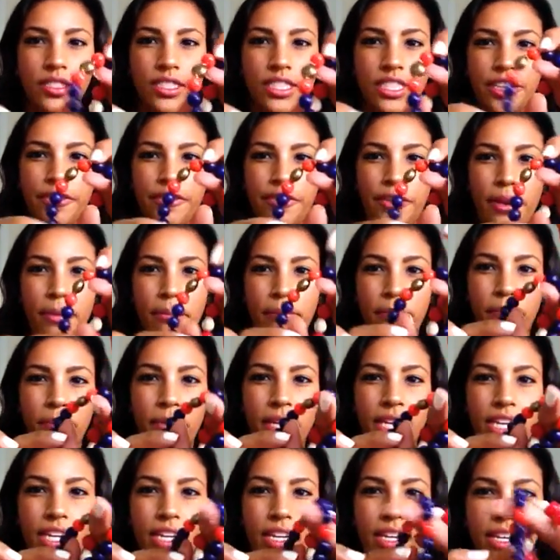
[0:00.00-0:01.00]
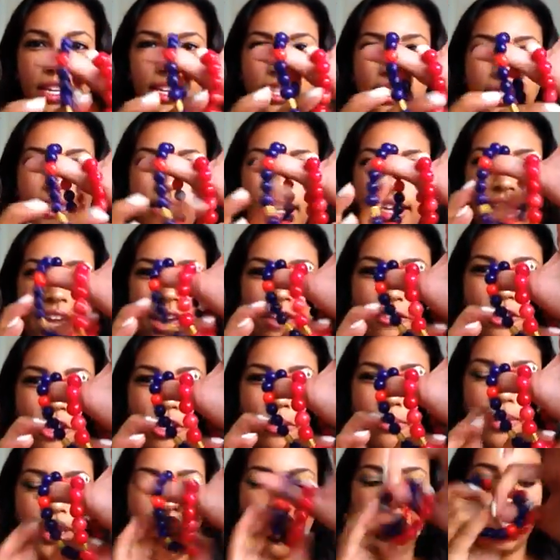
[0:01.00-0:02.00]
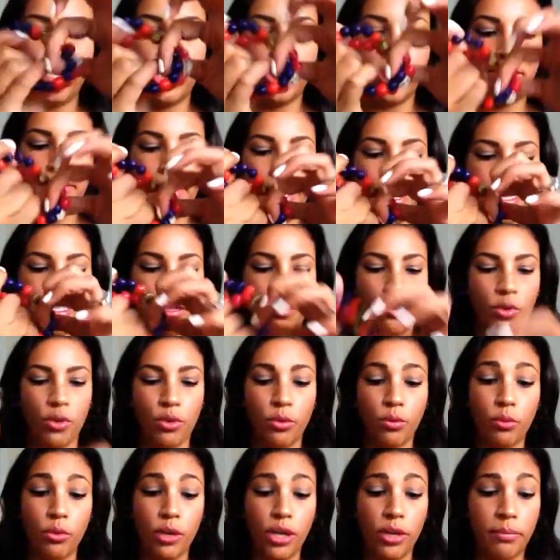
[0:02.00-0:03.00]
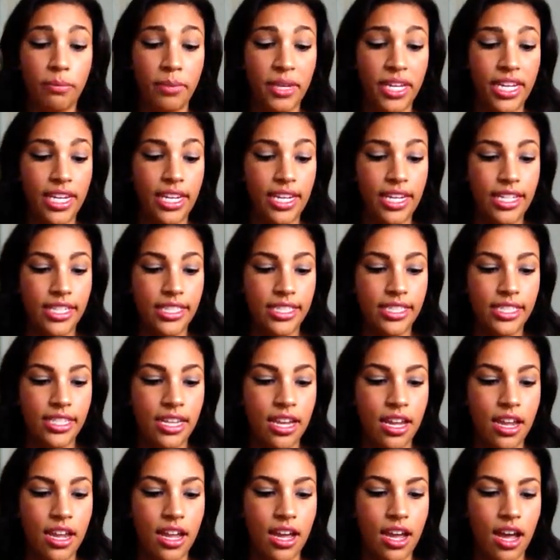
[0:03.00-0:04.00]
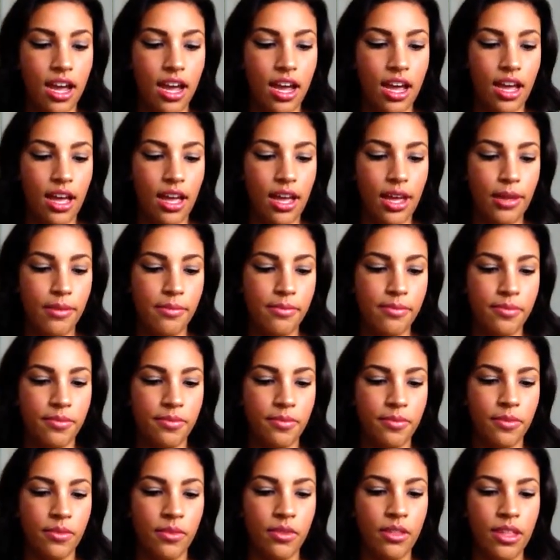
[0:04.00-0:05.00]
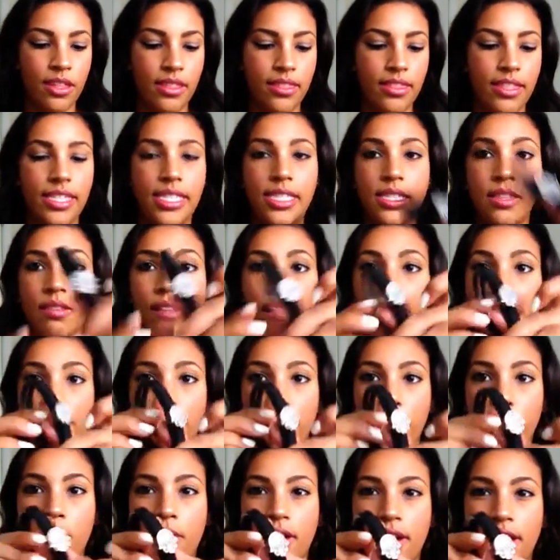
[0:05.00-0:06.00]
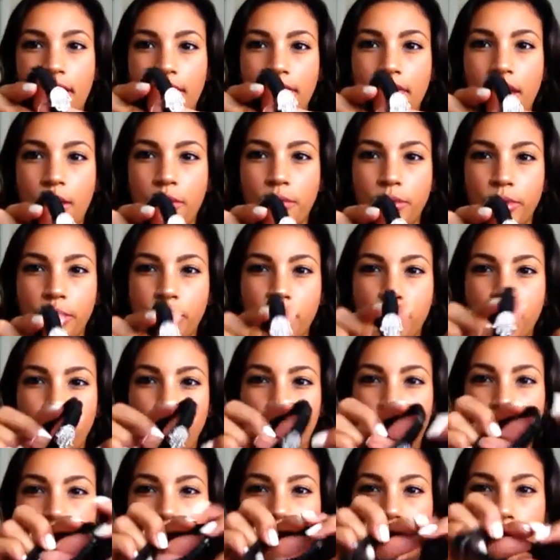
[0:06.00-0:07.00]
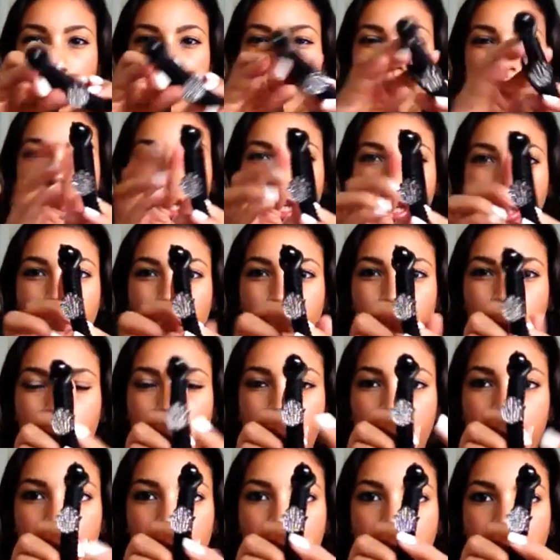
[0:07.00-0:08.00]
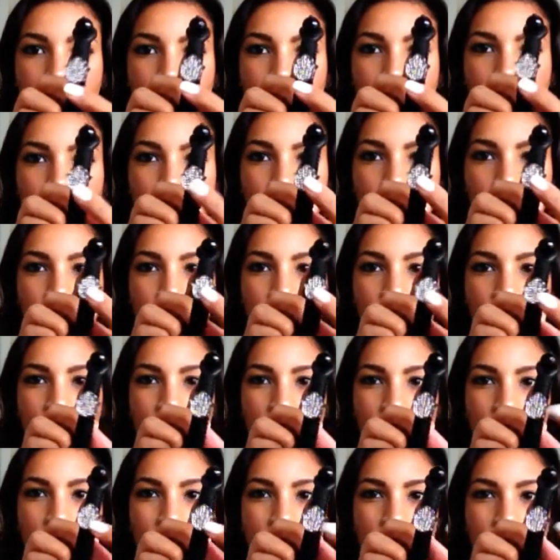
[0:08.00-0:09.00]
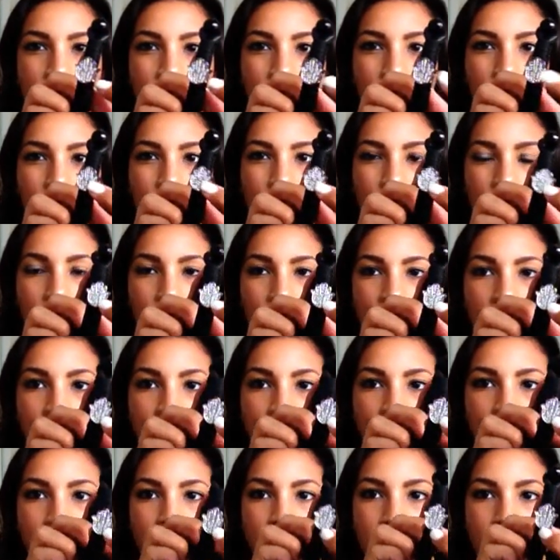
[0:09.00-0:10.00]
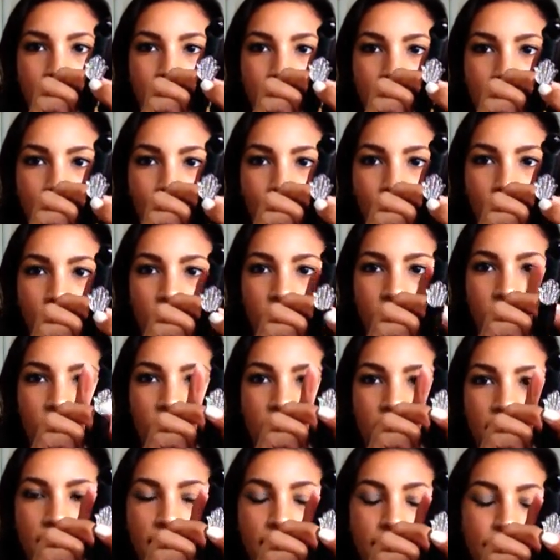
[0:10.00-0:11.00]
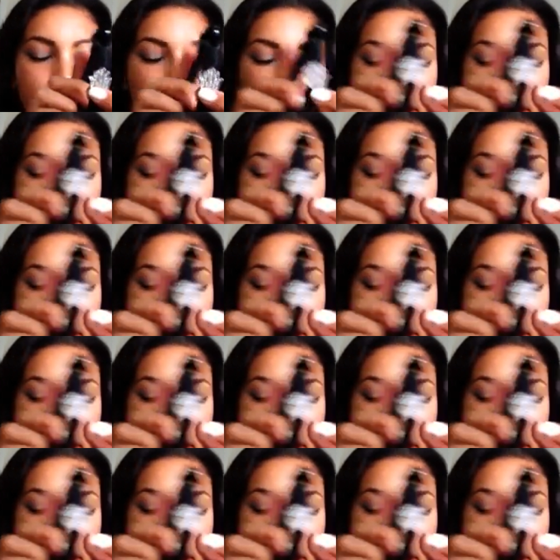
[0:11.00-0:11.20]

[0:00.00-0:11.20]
different beads, like heavier beads. She makes them with wood beads. This leather one I thought was really, really cute with like the little, I don't know what that's called, but it's